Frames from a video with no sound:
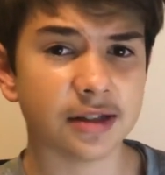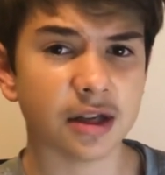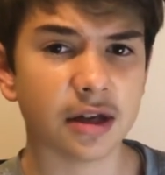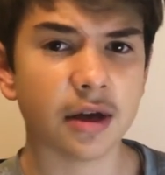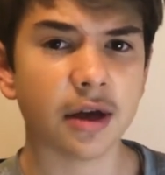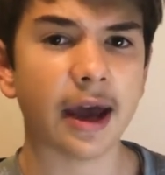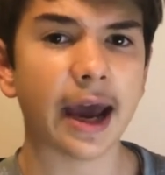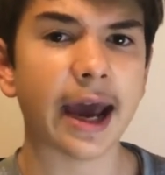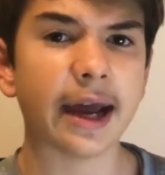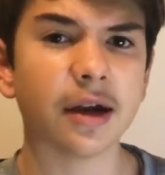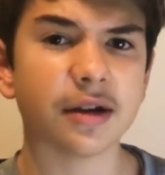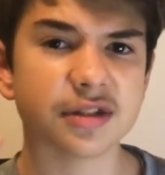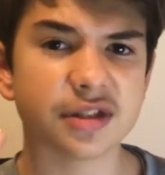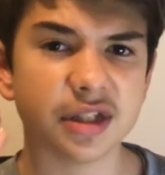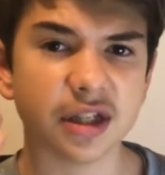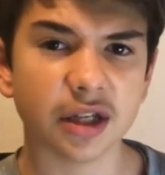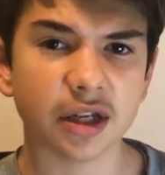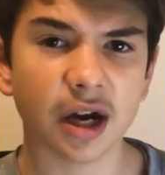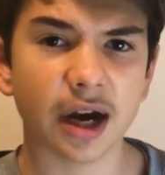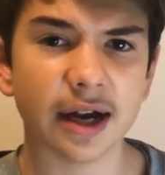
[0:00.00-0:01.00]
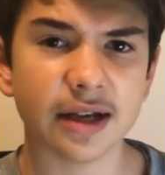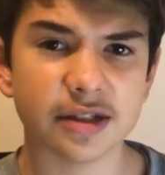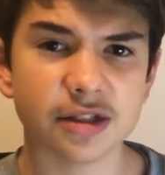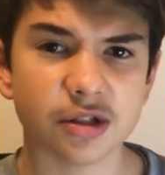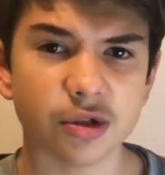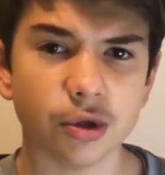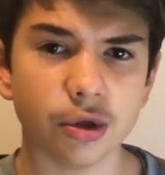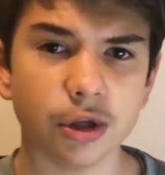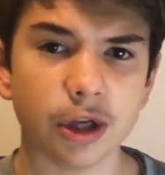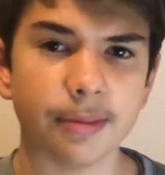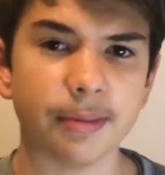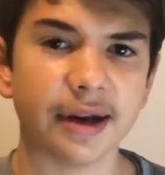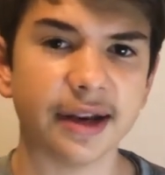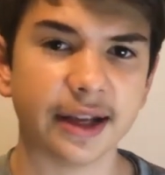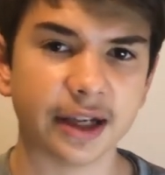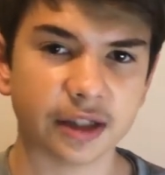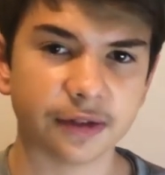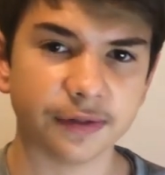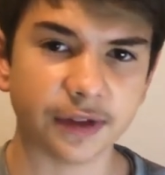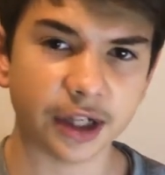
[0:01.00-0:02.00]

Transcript: And I'll see you guys soon in my next